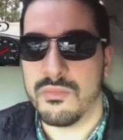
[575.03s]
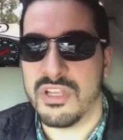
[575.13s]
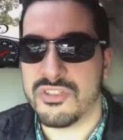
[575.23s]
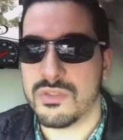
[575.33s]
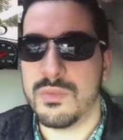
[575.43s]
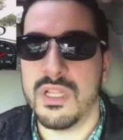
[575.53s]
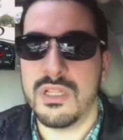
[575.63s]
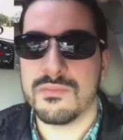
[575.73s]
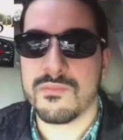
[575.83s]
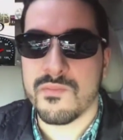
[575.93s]
They should
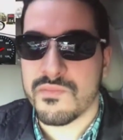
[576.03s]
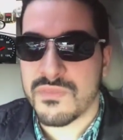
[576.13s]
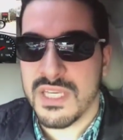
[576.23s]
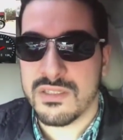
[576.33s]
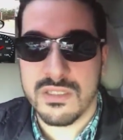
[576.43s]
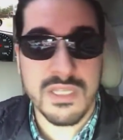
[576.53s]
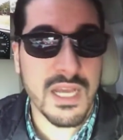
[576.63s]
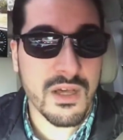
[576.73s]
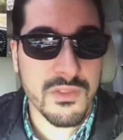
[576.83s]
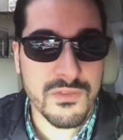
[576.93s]
be in good
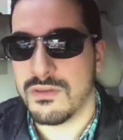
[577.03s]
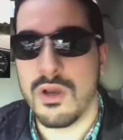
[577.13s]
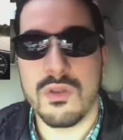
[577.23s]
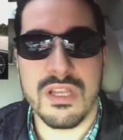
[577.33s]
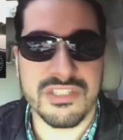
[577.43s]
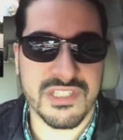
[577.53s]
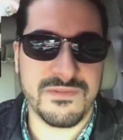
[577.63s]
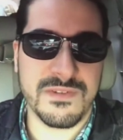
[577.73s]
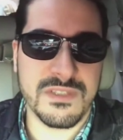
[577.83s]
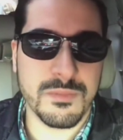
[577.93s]
health, no less than
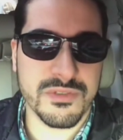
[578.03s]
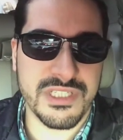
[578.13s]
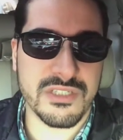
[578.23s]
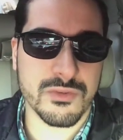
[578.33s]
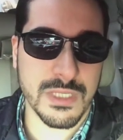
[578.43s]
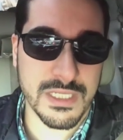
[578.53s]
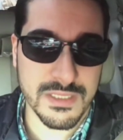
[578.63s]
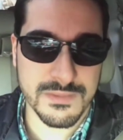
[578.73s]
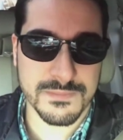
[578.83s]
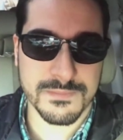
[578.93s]
50% tread.
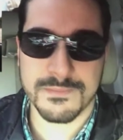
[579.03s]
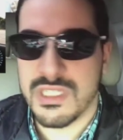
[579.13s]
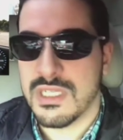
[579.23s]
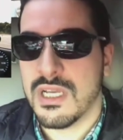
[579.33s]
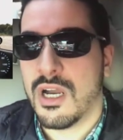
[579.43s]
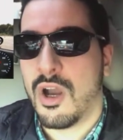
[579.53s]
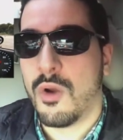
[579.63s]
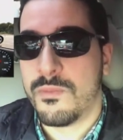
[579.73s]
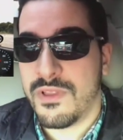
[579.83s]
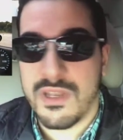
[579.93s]

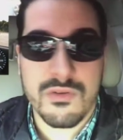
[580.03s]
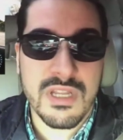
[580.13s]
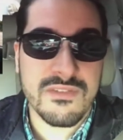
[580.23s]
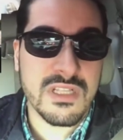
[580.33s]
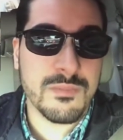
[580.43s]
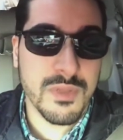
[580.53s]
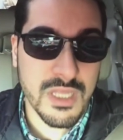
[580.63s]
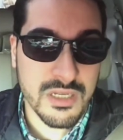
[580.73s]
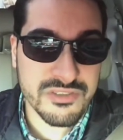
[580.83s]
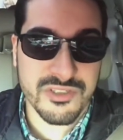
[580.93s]
Hopefully they don't have any
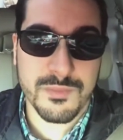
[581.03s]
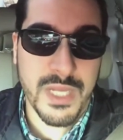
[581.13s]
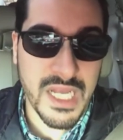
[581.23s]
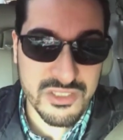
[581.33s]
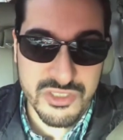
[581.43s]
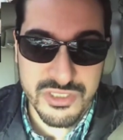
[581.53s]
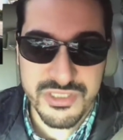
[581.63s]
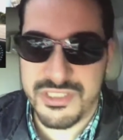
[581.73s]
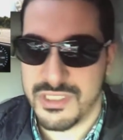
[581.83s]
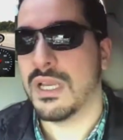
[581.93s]
plugs or
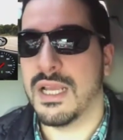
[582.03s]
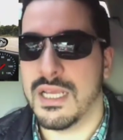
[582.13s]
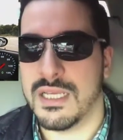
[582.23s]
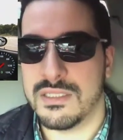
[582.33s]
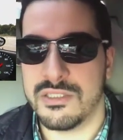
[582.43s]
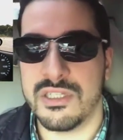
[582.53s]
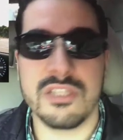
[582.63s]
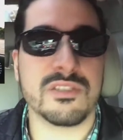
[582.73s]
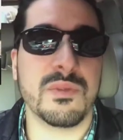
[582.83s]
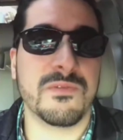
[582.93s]
patches, and you
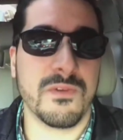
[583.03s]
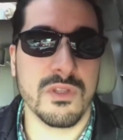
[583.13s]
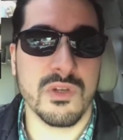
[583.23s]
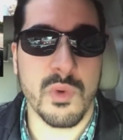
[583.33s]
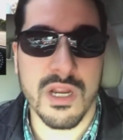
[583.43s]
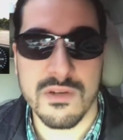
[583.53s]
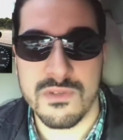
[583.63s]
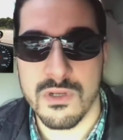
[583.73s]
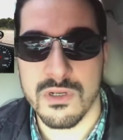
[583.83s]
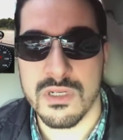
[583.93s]
need to be fully aware
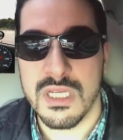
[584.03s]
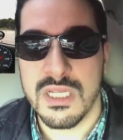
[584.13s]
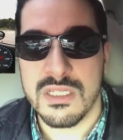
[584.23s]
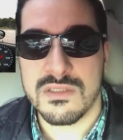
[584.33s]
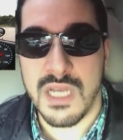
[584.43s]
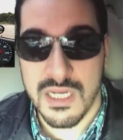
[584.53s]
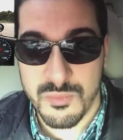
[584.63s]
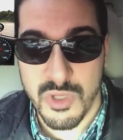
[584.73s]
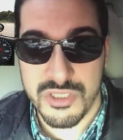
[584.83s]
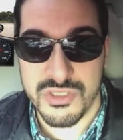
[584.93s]
of your tire
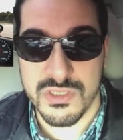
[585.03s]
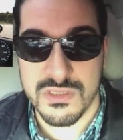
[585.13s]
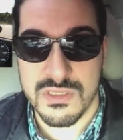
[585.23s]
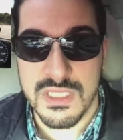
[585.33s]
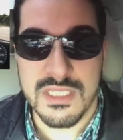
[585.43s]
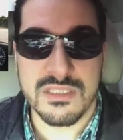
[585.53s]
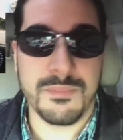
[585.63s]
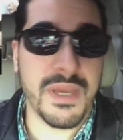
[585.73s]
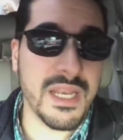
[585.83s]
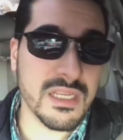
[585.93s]
pressure.
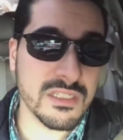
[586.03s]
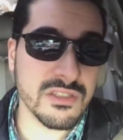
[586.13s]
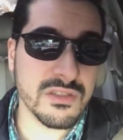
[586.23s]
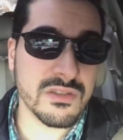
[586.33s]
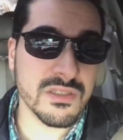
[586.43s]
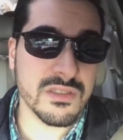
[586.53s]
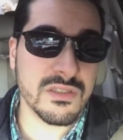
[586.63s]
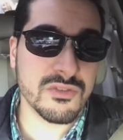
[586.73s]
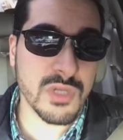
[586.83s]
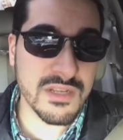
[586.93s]
Depending on
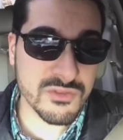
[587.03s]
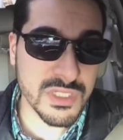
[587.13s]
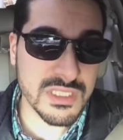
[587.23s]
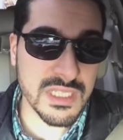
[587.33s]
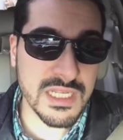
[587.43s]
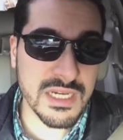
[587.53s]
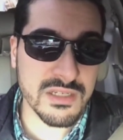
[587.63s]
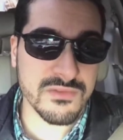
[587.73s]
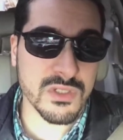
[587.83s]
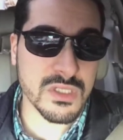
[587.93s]
the drivetrain
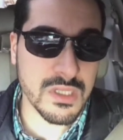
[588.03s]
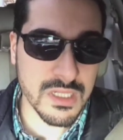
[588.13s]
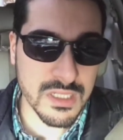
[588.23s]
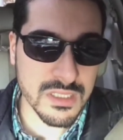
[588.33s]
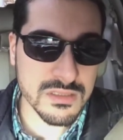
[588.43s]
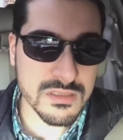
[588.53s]
layout of your car,